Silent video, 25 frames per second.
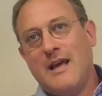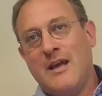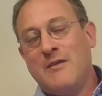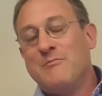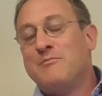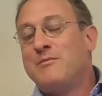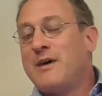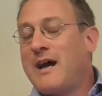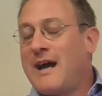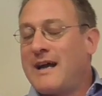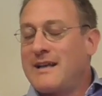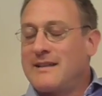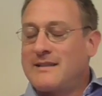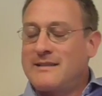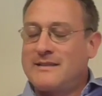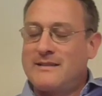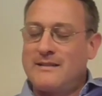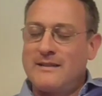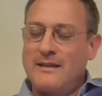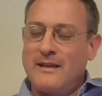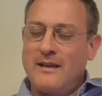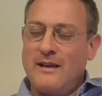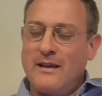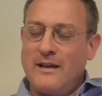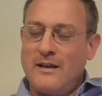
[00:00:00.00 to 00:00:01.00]

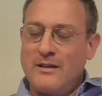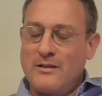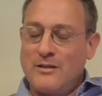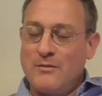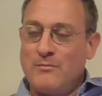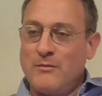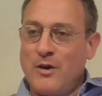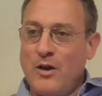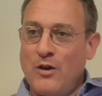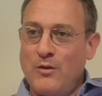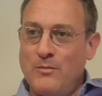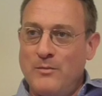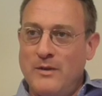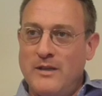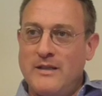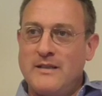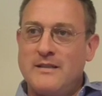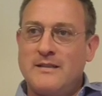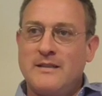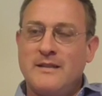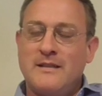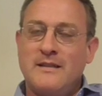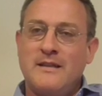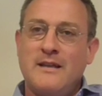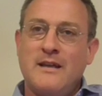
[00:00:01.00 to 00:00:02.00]
impacts uh, at the
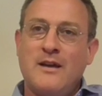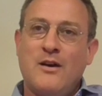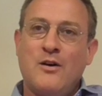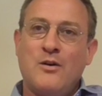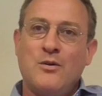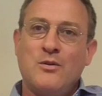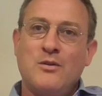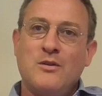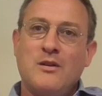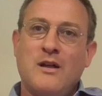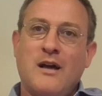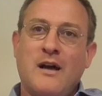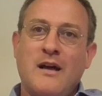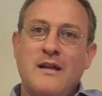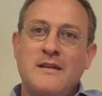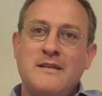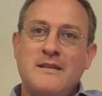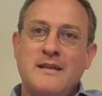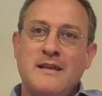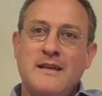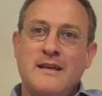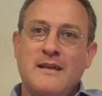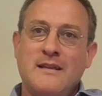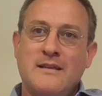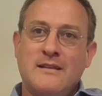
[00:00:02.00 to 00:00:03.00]
moment, and the whole
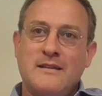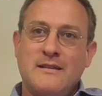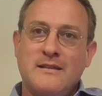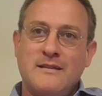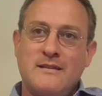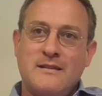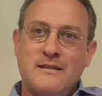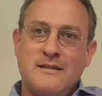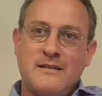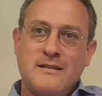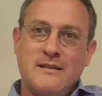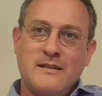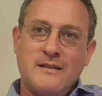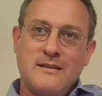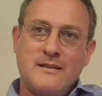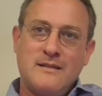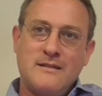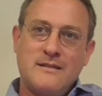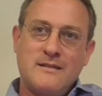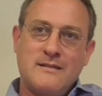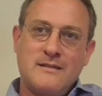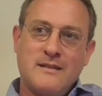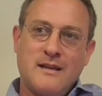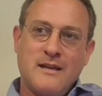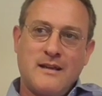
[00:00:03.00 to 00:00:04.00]
idea that that
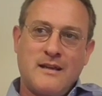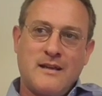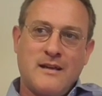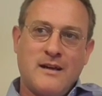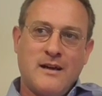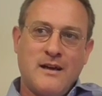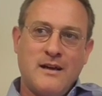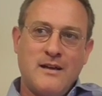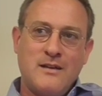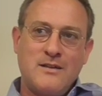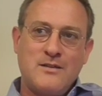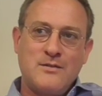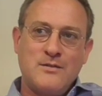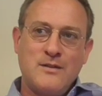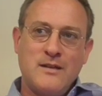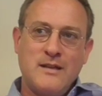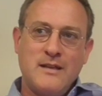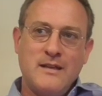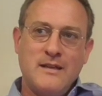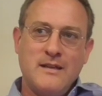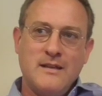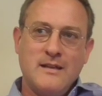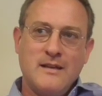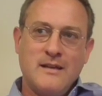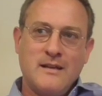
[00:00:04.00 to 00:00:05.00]

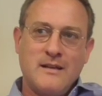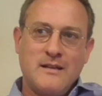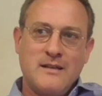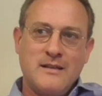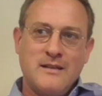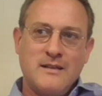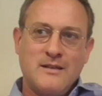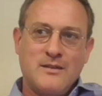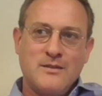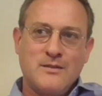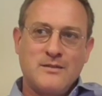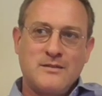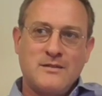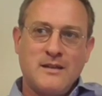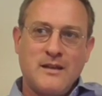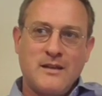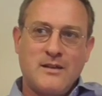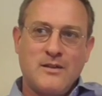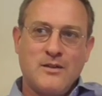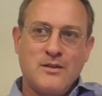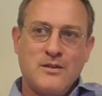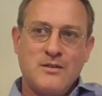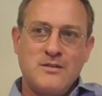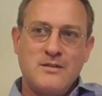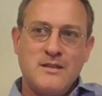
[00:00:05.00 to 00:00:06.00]
psychiatry and clinical
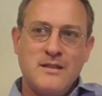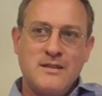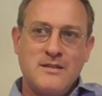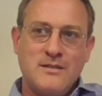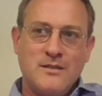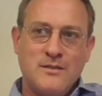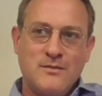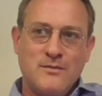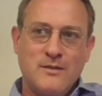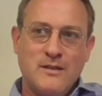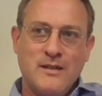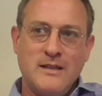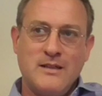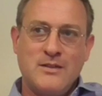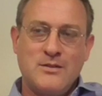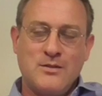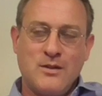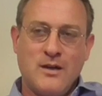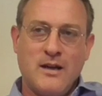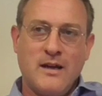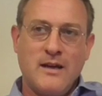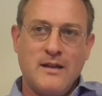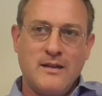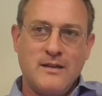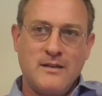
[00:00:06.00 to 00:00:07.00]
psychology should really
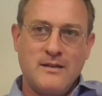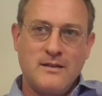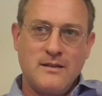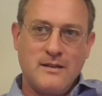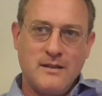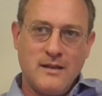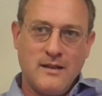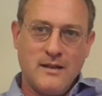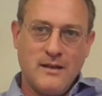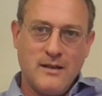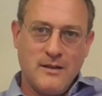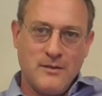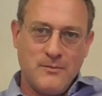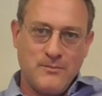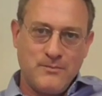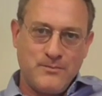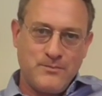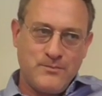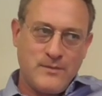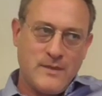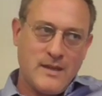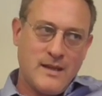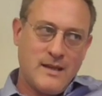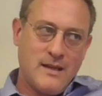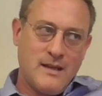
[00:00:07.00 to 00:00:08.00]
try and um,
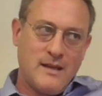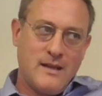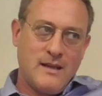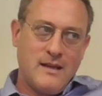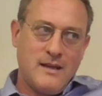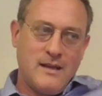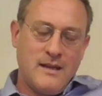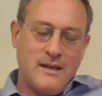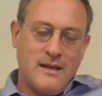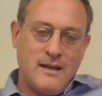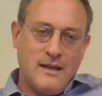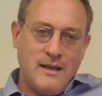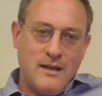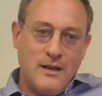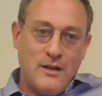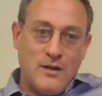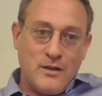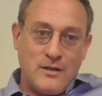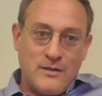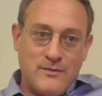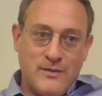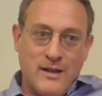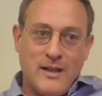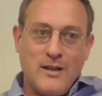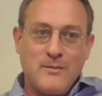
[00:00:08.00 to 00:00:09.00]
you
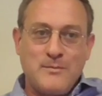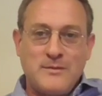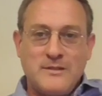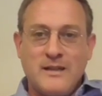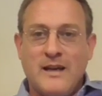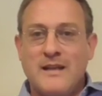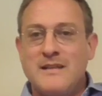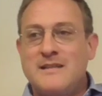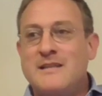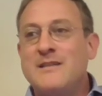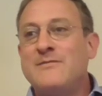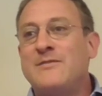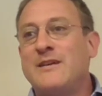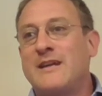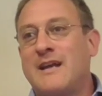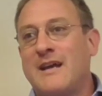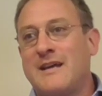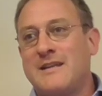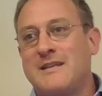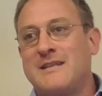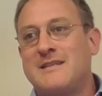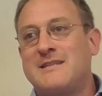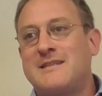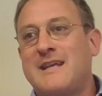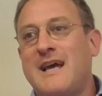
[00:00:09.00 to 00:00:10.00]
know, develop scientific
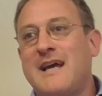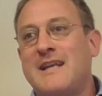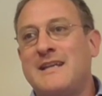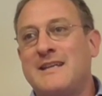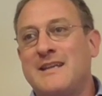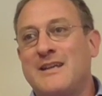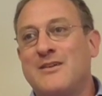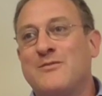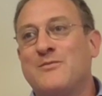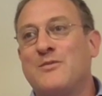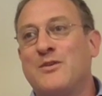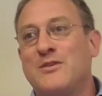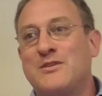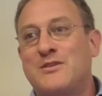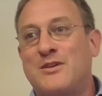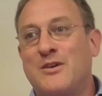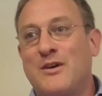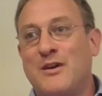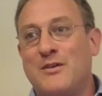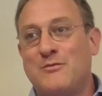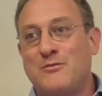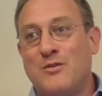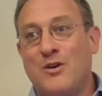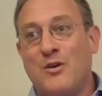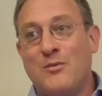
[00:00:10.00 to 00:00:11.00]
understanding of what's
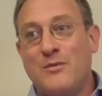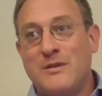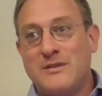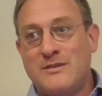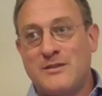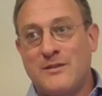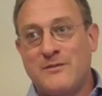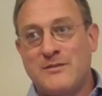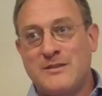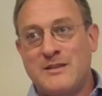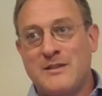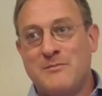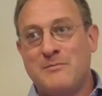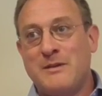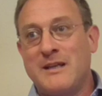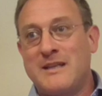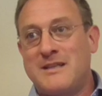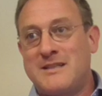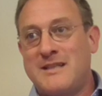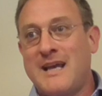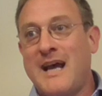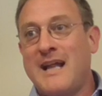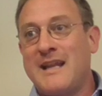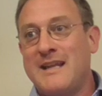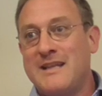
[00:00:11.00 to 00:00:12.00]
going wrong. It's obviously a big
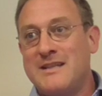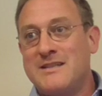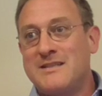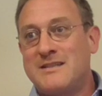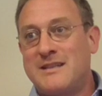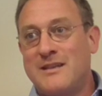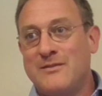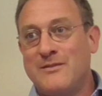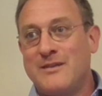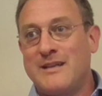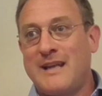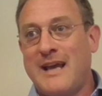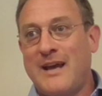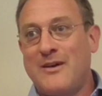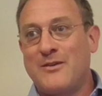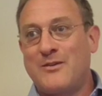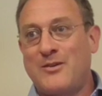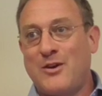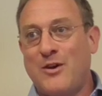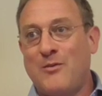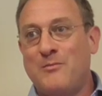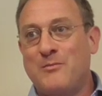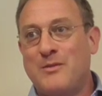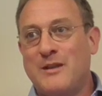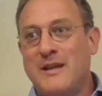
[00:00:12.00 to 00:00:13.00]
challenge given how
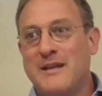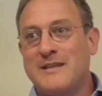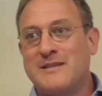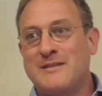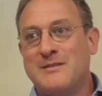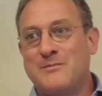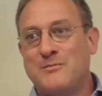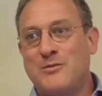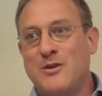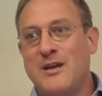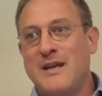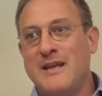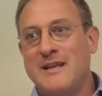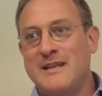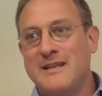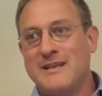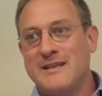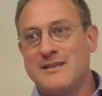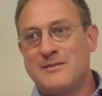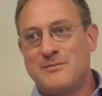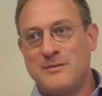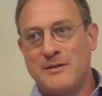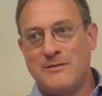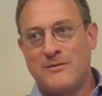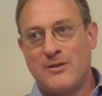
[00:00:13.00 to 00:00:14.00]
complex the brain
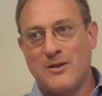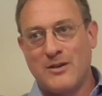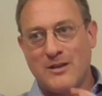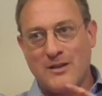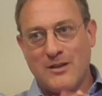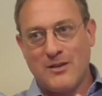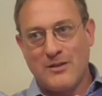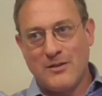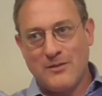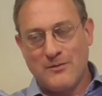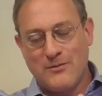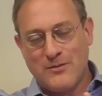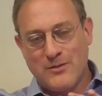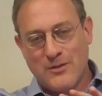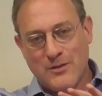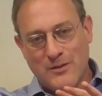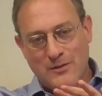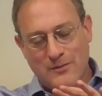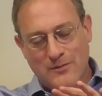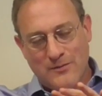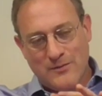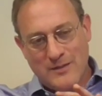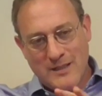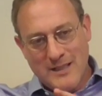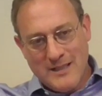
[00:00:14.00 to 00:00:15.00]
is. We've got a lot of sort
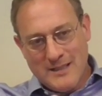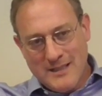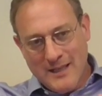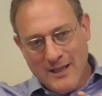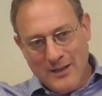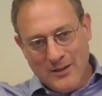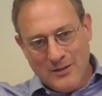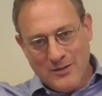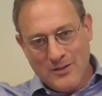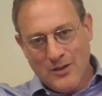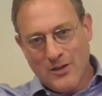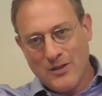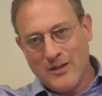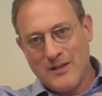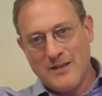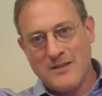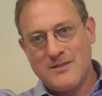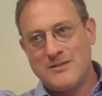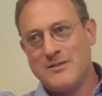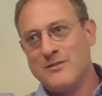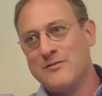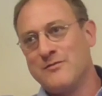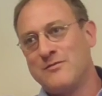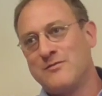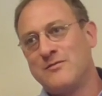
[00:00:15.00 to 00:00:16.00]
of detailed
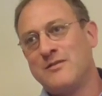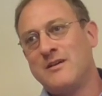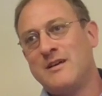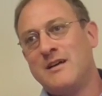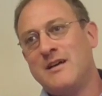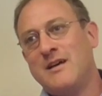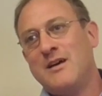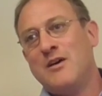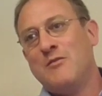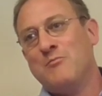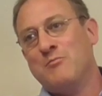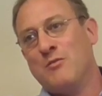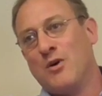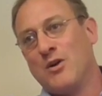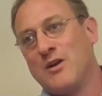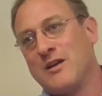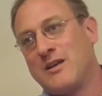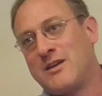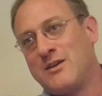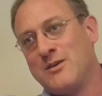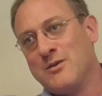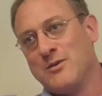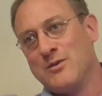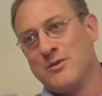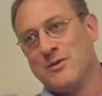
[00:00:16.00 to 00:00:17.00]
knowledge of
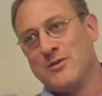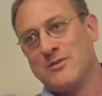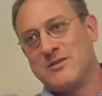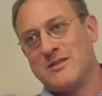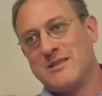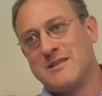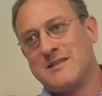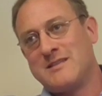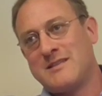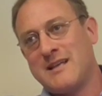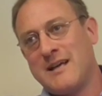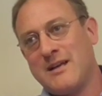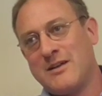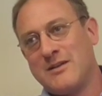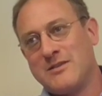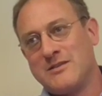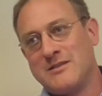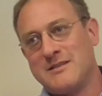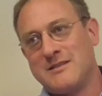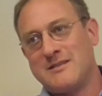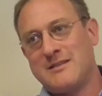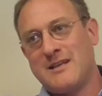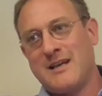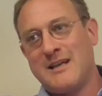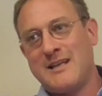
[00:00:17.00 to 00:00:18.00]
molecules and cells
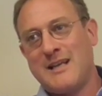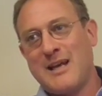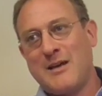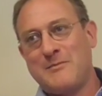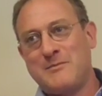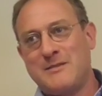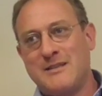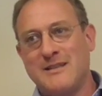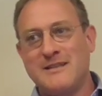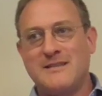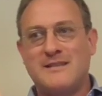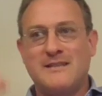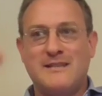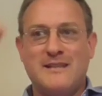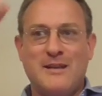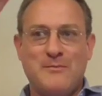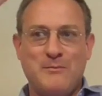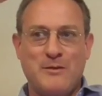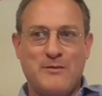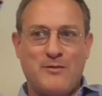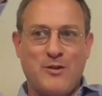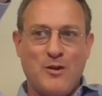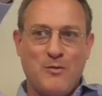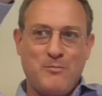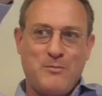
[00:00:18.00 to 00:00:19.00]
and synapses, and then
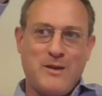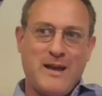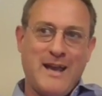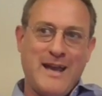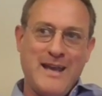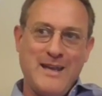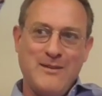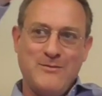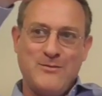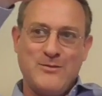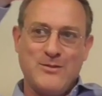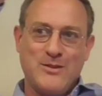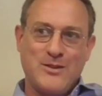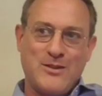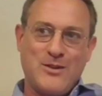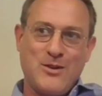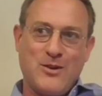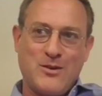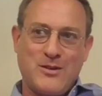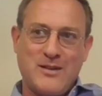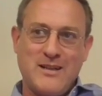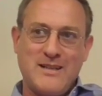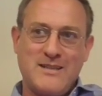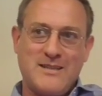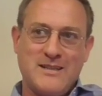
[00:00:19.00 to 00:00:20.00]
we've got behavior and
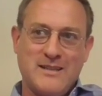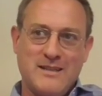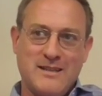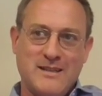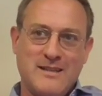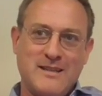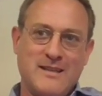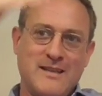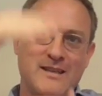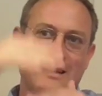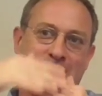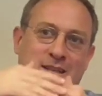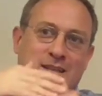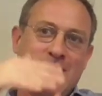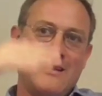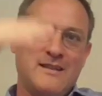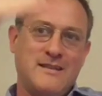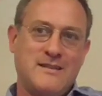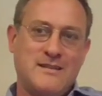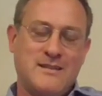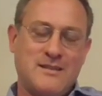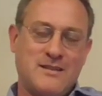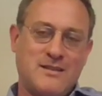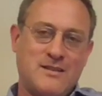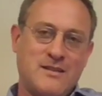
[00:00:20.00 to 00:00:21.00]
cognition, and
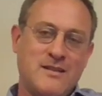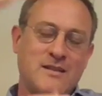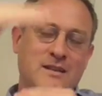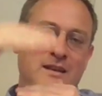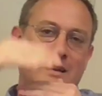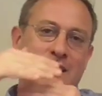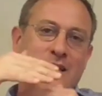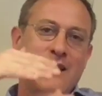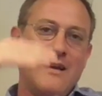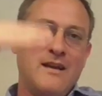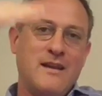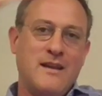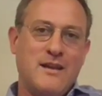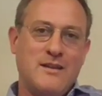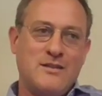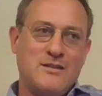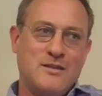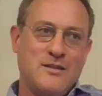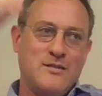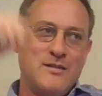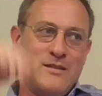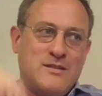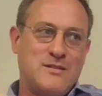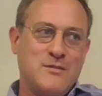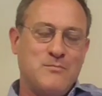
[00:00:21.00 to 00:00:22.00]
it's a,
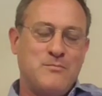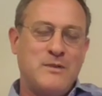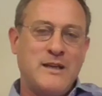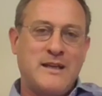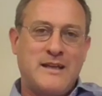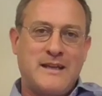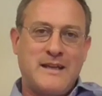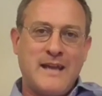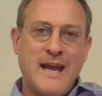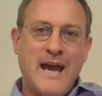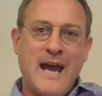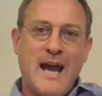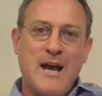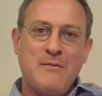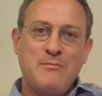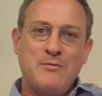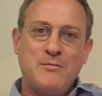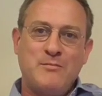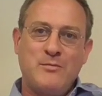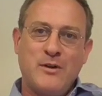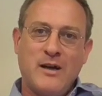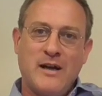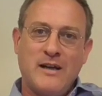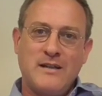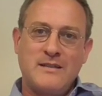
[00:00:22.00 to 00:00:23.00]
it's a, big gap.
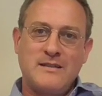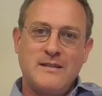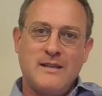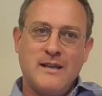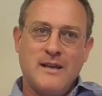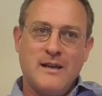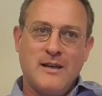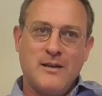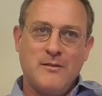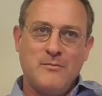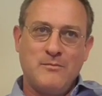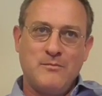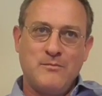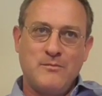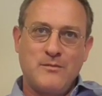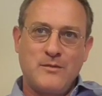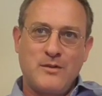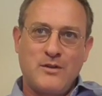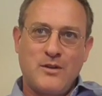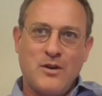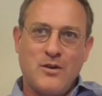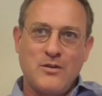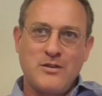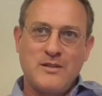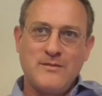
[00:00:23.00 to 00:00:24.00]
But um,
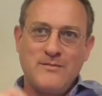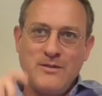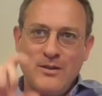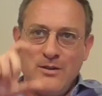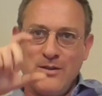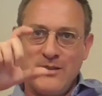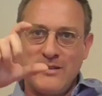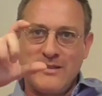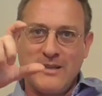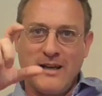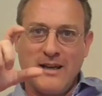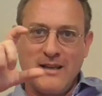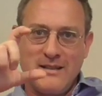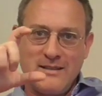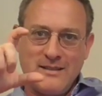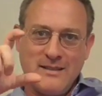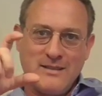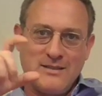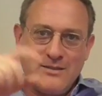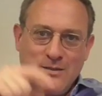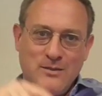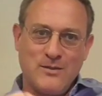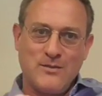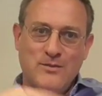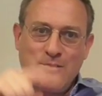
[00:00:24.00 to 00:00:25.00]
cognitive neuroscience
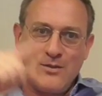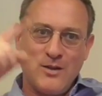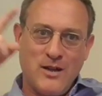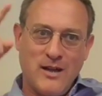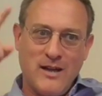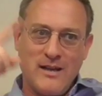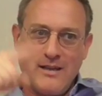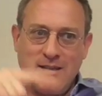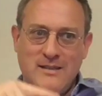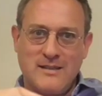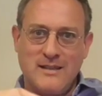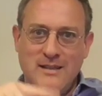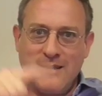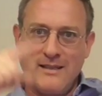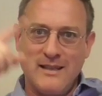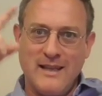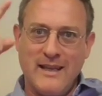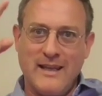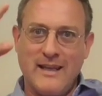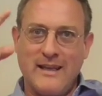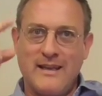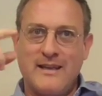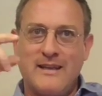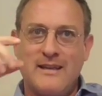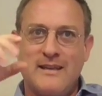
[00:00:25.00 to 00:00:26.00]
is sort of trying to
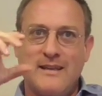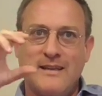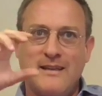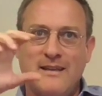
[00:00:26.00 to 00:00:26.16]
link